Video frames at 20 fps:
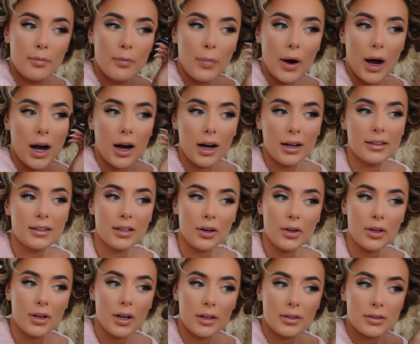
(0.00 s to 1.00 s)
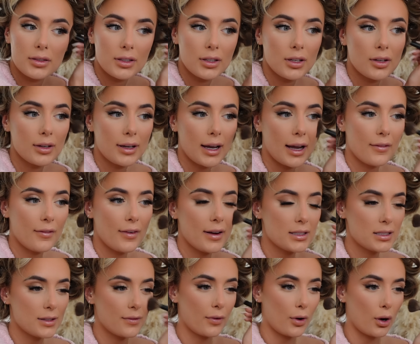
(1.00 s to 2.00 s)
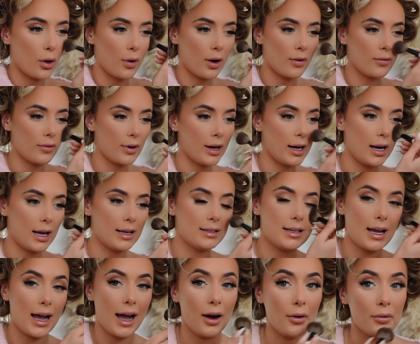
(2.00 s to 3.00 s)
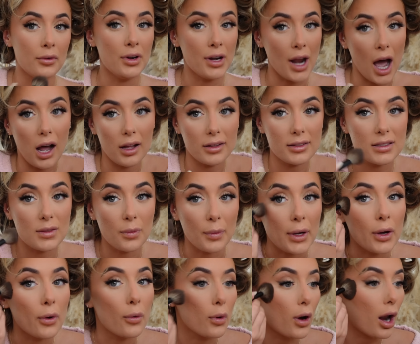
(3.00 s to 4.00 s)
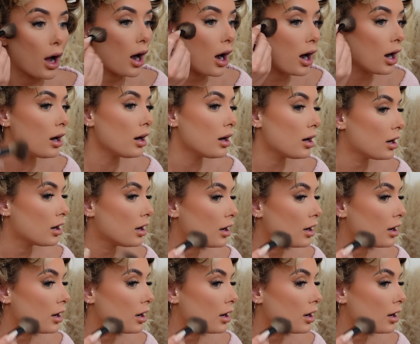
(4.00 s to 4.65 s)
but until you go to a UK festival and realise how nuts we all are,